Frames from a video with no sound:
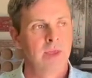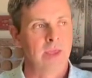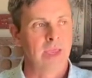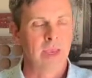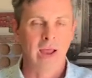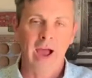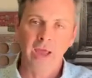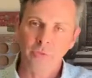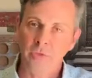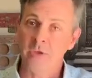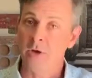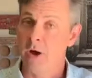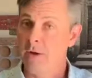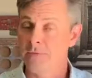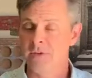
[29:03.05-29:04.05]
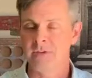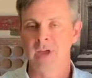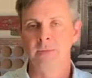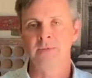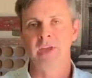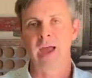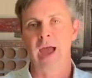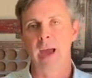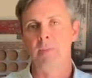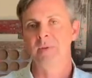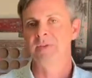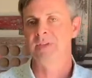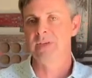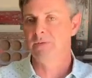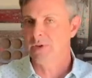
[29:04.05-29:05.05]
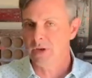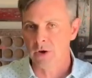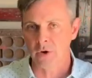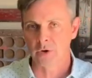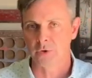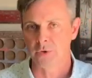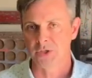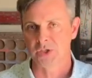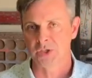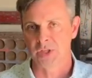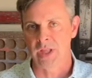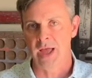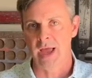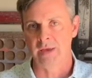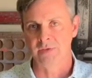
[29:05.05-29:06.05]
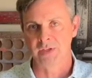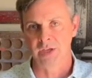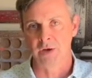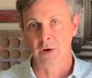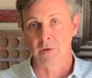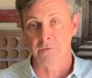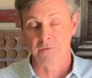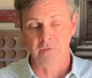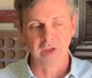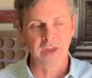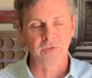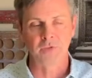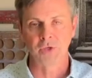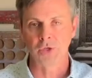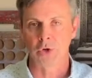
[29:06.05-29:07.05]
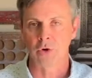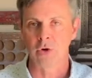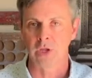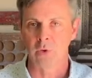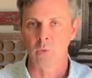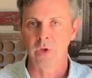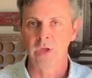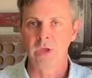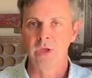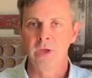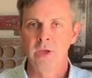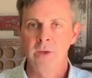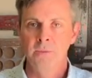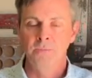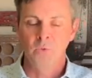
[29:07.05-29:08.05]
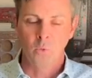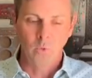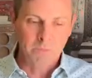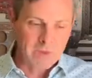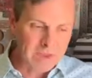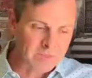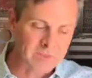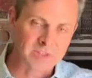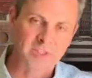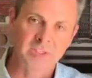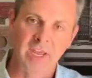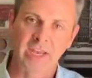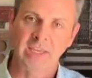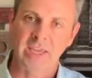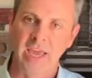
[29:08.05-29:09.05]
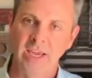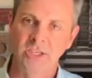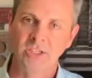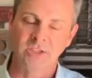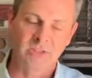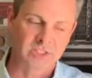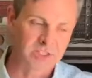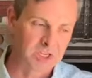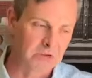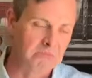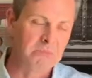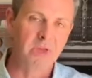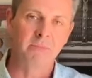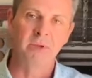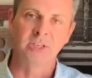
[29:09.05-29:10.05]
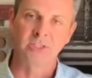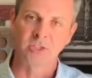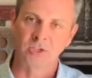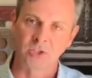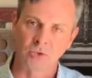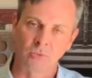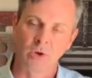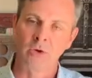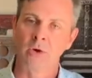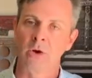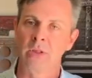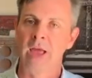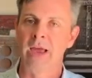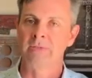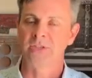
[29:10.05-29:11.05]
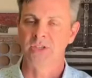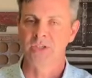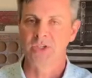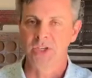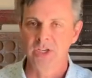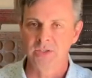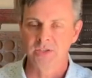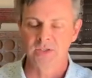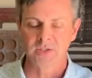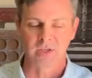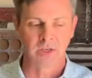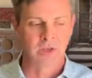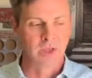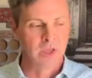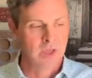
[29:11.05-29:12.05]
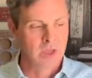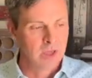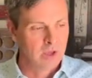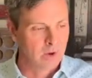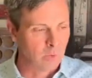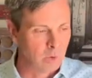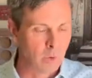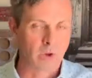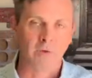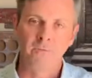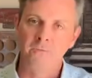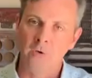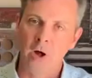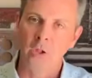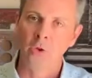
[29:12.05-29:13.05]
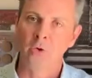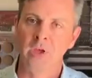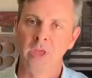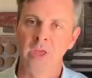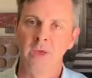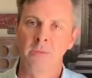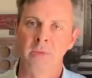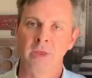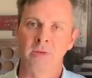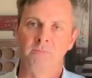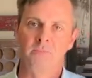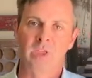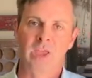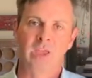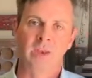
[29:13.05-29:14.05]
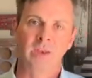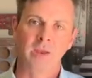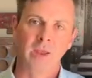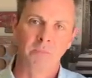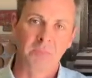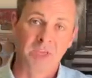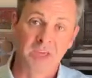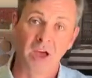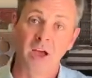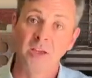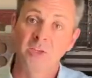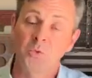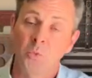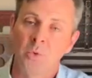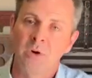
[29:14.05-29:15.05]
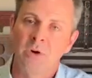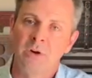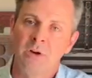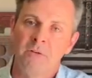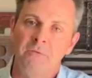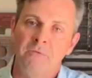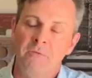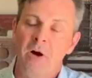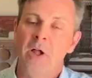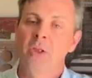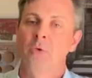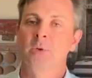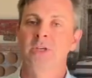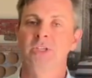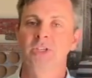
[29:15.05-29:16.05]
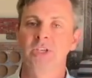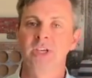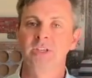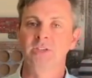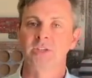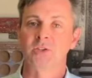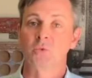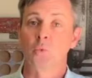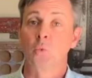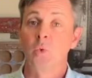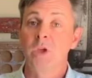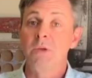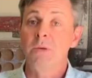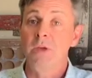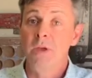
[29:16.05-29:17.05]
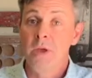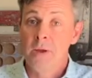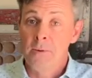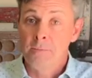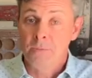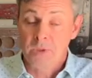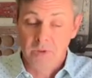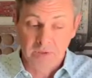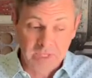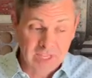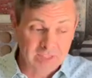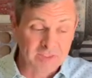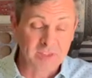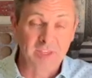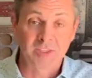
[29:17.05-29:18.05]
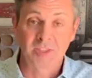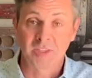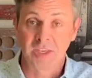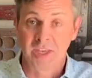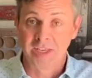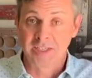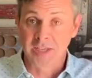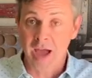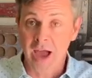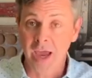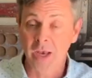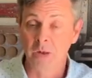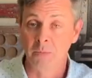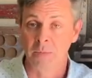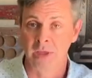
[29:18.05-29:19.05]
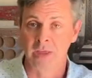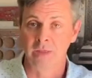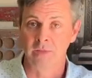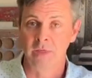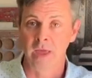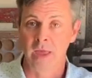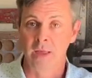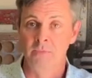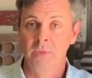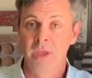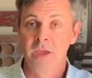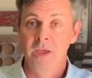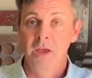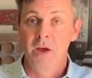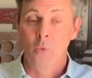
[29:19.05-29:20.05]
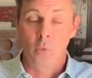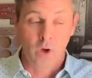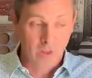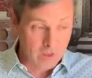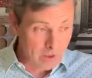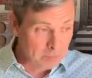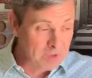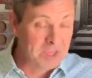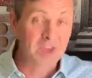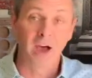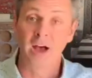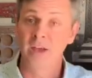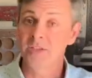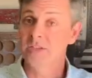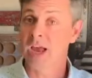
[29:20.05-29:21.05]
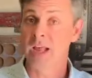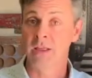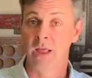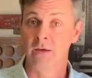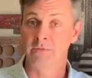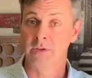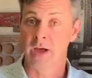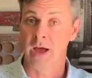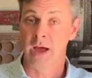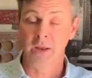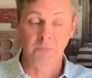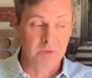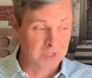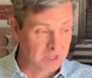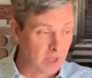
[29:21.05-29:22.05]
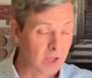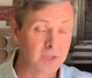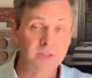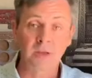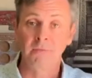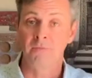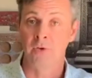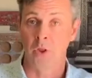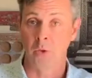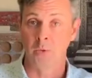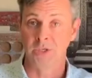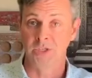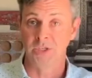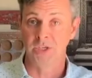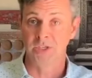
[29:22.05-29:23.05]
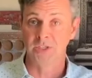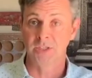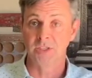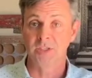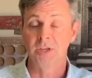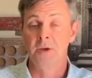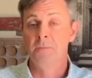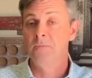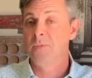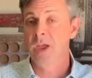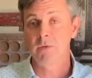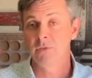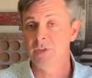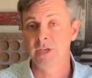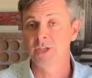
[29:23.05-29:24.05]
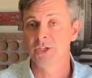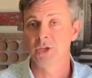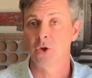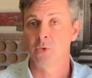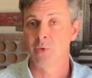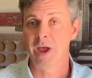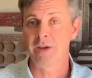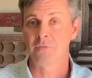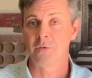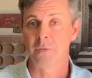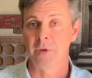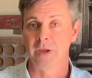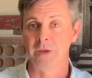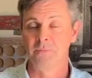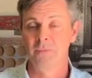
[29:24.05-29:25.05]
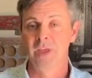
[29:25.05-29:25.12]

And I think oftentimes it happens even in our Christian lives, in our faith journey. We, we make this dedication, this commitment to surrender our lives to Jesus and we want to follow him. And, and, and because we're following Jesus, we get this entitlement that, well, because I love God, because I'm following Jesus, everything should go right for me.